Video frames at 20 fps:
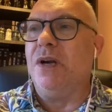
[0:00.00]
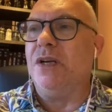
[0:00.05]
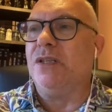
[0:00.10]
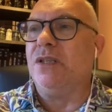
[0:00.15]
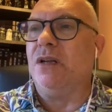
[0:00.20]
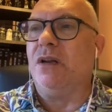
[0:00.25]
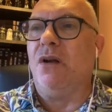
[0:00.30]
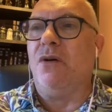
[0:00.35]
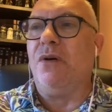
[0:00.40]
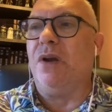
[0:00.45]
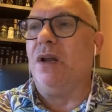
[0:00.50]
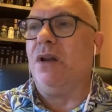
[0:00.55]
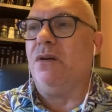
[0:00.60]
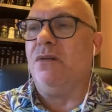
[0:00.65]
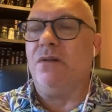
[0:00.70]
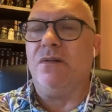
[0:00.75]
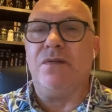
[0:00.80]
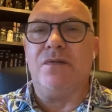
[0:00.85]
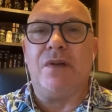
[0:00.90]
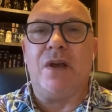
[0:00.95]
always the
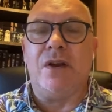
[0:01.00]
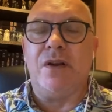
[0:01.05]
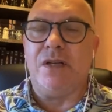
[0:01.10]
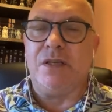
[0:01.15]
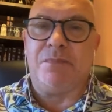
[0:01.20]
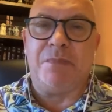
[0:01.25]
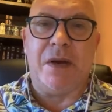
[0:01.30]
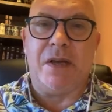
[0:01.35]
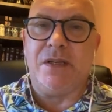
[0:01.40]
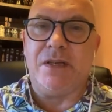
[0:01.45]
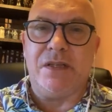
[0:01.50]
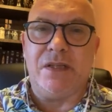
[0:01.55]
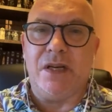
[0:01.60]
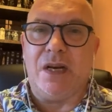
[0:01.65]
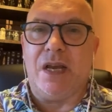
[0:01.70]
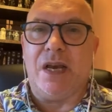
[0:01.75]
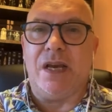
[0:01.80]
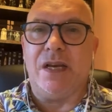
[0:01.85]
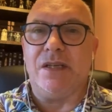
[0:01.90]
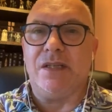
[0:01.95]
likelihood of unexpected
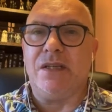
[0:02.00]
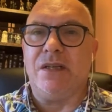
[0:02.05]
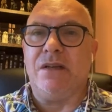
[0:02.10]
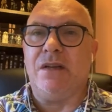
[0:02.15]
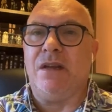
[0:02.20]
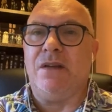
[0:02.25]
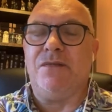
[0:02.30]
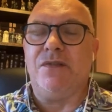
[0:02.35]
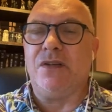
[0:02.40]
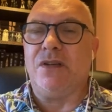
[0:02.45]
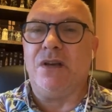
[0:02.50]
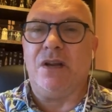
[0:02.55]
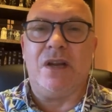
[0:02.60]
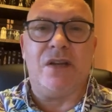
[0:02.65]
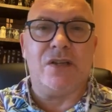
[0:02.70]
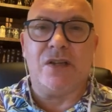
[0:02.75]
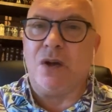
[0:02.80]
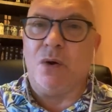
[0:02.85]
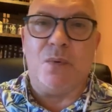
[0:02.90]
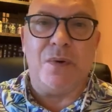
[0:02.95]
delays. If
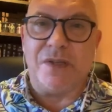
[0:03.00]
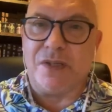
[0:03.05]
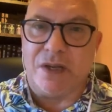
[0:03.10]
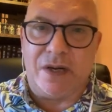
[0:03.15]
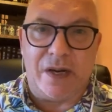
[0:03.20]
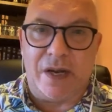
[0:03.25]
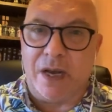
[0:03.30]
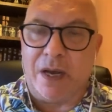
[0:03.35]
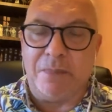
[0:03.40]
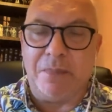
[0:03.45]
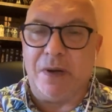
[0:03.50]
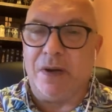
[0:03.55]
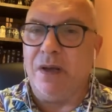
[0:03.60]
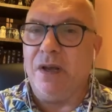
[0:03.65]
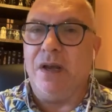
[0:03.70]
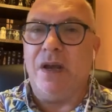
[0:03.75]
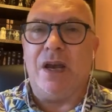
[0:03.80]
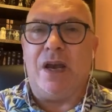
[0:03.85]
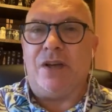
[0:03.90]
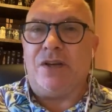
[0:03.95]
it's always going to happen.
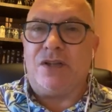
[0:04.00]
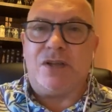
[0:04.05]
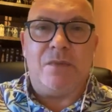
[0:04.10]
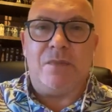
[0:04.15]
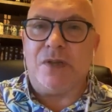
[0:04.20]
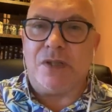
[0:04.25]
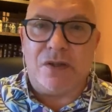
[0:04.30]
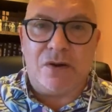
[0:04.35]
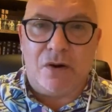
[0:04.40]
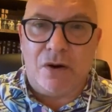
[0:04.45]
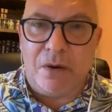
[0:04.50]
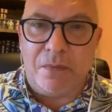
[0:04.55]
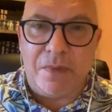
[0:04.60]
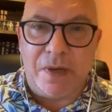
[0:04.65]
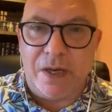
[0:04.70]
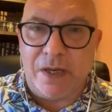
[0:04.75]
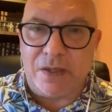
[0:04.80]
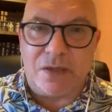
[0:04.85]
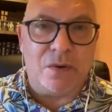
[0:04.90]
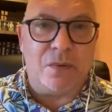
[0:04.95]
And
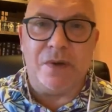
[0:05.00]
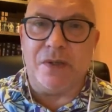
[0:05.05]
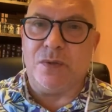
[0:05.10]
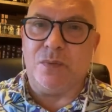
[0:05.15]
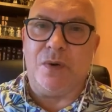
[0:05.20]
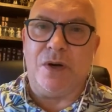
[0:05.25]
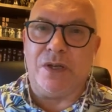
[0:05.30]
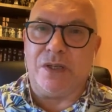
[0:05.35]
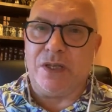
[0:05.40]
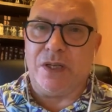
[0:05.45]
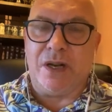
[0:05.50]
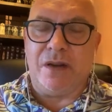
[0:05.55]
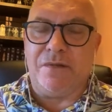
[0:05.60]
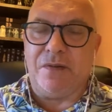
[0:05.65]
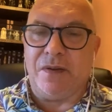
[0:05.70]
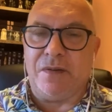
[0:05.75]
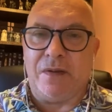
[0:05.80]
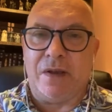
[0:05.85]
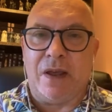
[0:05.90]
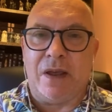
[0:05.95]
summertime, it's always worse than
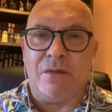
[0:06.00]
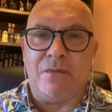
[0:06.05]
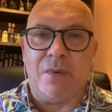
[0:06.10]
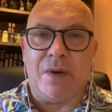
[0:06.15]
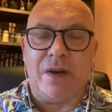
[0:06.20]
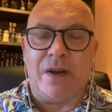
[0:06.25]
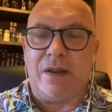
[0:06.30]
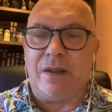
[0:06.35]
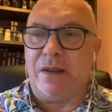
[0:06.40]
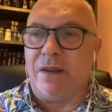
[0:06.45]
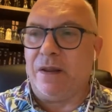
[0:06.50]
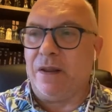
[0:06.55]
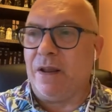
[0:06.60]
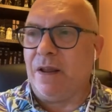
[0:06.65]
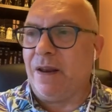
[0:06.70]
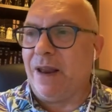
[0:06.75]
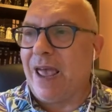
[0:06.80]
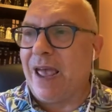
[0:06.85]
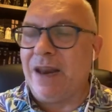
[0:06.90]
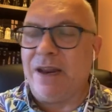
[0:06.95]
ever than
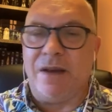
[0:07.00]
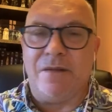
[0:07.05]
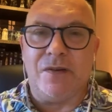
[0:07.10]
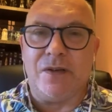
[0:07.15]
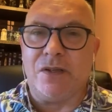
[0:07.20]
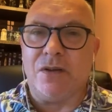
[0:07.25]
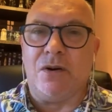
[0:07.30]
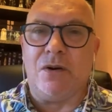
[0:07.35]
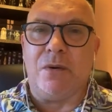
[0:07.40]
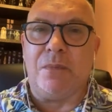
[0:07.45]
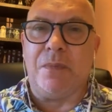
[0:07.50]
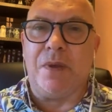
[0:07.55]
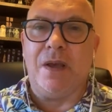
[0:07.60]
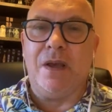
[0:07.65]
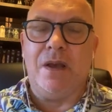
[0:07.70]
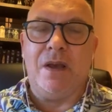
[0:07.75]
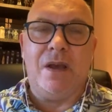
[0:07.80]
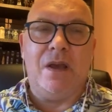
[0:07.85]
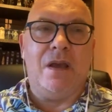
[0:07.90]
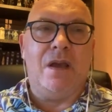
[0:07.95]
any other time.
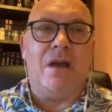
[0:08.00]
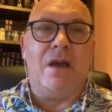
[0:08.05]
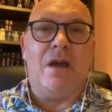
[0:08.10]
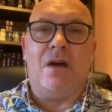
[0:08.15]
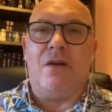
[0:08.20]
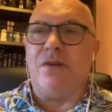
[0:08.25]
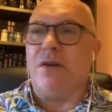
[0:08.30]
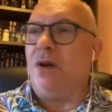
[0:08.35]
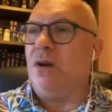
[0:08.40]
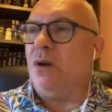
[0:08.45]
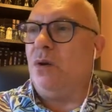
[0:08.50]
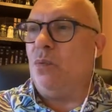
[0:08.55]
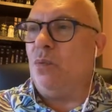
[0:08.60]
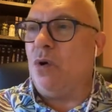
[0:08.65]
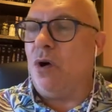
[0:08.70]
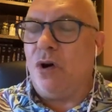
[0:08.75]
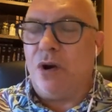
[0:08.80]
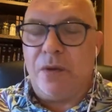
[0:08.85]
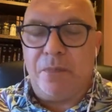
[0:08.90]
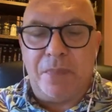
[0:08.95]
I don't know
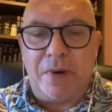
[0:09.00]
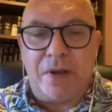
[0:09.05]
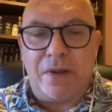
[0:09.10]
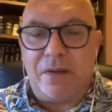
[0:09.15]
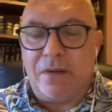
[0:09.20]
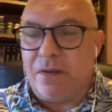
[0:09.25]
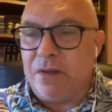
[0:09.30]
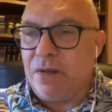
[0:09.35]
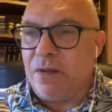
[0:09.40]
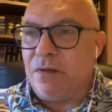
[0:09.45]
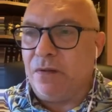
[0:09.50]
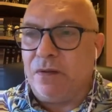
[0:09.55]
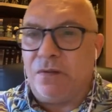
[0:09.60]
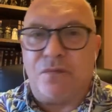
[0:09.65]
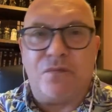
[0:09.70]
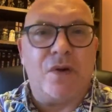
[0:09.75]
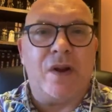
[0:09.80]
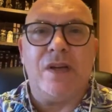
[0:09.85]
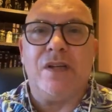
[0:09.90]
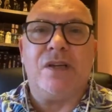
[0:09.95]
why, but
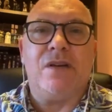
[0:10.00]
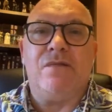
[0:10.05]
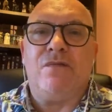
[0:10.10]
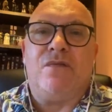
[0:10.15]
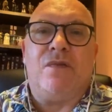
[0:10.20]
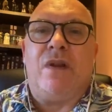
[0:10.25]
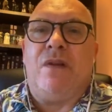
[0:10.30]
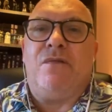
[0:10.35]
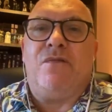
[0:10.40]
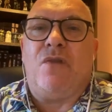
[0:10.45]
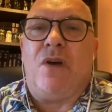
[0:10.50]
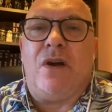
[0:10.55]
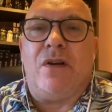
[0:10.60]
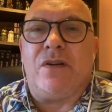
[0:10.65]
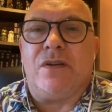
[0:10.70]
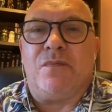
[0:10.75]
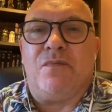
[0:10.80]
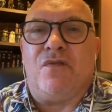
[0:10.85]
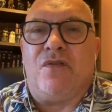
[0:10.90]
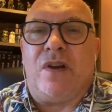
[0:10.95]
the French, in
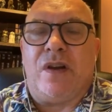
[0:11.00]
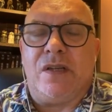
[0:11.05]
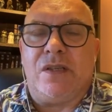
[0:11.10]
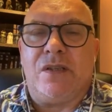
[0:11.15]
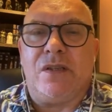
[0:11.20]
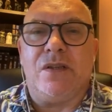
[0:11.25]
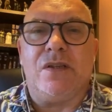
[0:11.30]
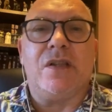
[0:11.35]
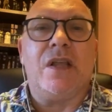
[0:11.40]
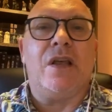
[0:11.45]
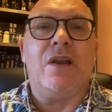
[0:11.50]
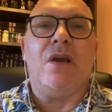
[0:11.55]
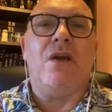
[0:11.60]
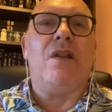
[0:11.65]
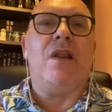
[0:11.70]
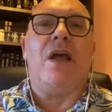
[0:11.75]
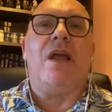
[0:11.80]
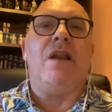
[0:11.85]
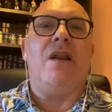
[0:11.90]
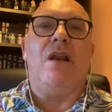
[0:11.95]
France, for instance,
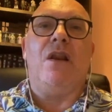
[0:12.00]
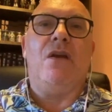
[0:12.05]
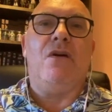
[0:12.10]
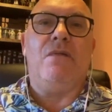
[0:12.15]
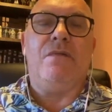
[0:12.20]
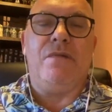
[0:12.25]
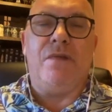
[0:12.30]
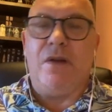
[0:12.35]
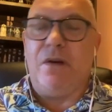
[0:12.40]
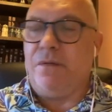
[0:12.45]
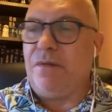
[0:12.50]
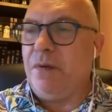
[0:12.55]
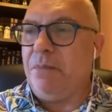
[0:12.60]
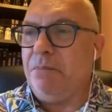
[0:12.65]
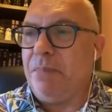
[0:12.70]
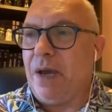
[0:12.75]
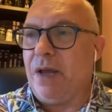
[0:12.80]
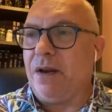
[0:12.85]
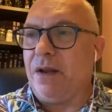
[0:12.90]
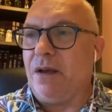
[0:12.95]
they love
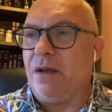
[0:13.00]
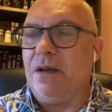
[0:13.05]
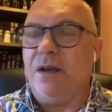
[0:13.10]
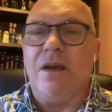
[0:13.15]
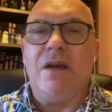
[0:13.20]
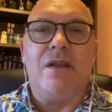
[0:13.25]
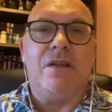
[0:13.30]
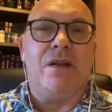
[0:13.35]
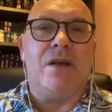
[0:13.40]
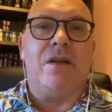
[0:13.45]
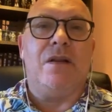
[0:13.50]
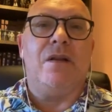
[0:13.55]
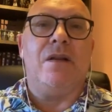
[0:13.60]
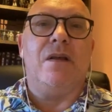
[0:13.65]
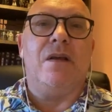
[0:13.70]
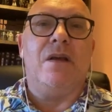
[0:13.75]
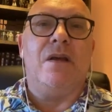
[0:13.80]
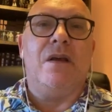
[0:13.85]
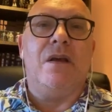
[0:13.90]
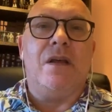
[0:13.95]
nothing better
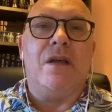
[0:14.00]
than